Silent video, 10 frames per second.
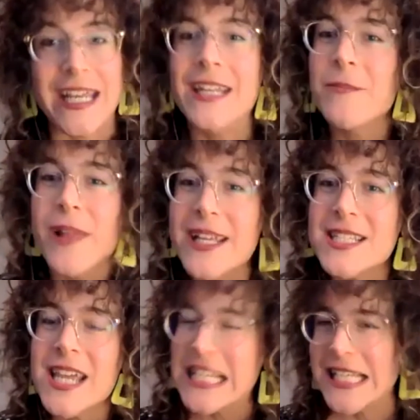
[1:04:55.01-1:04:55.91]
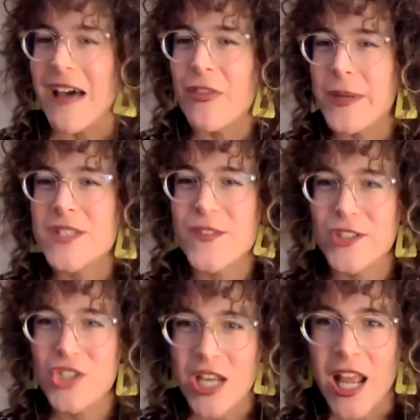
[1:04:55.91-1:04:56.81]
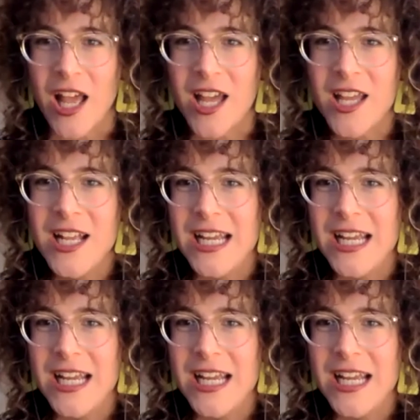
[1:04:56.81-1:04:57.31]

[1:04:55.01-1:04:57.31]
in a place like Southwest Virginia,